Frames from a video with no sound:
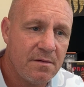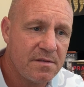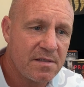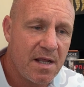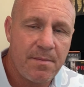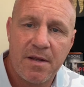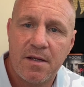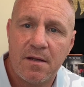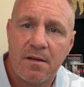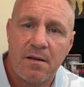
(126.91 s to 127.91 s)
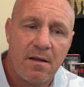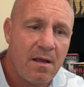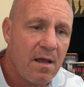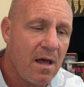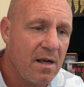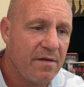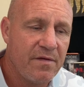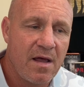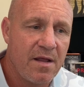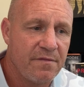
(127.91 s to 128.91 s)
trying to make a
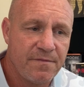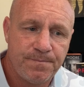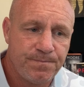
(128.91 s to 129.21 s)
living out of